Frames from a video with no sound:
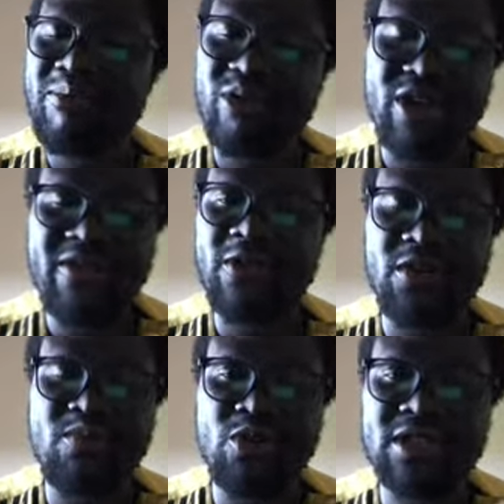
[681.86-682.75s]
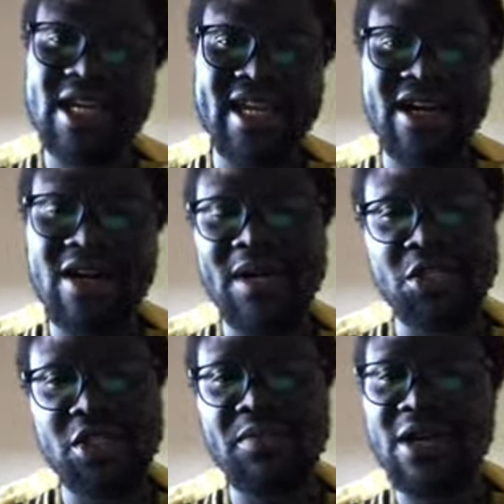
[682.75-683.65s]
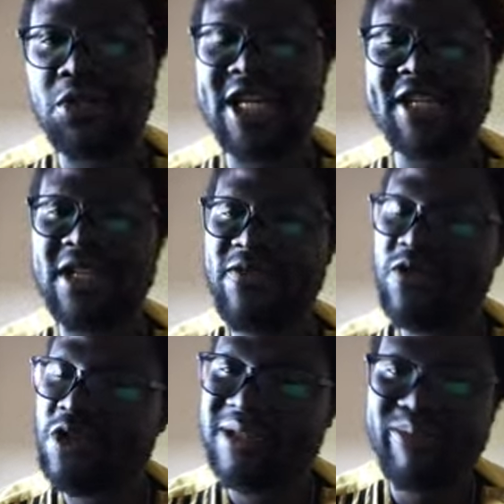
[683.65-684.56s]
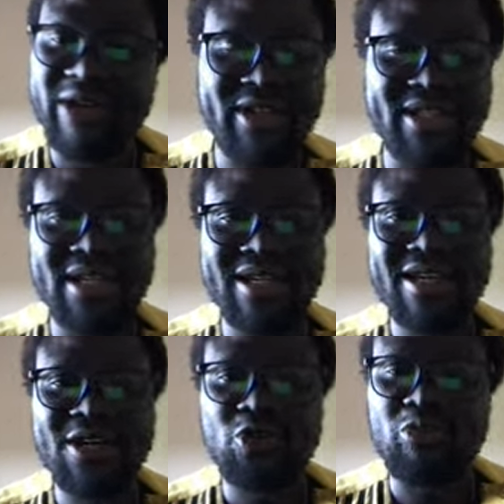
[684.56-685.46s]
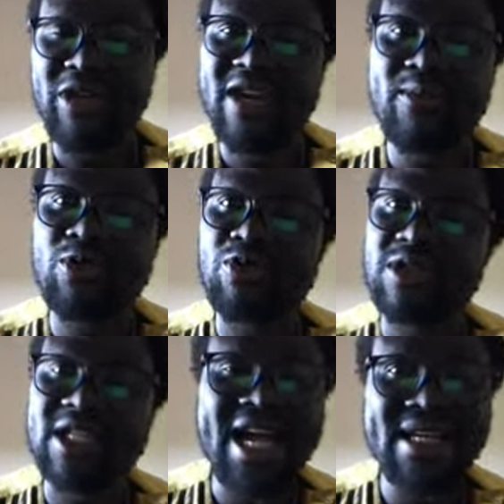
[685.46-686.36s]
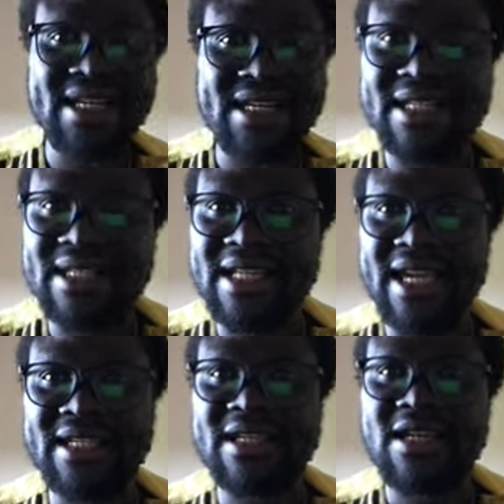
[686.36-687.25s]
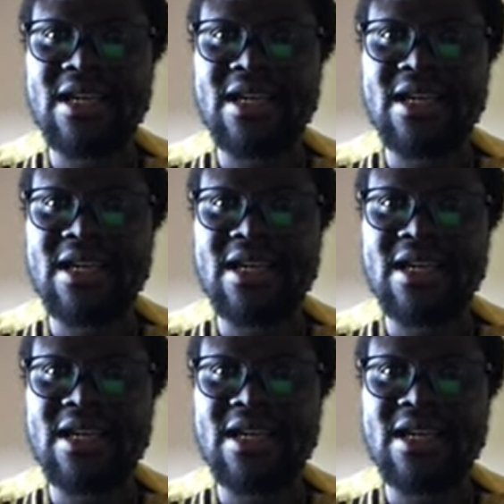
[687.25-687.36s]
praying for the Most High Yahweh Hashem Yahushai to give you the spirits to be able to stand these days.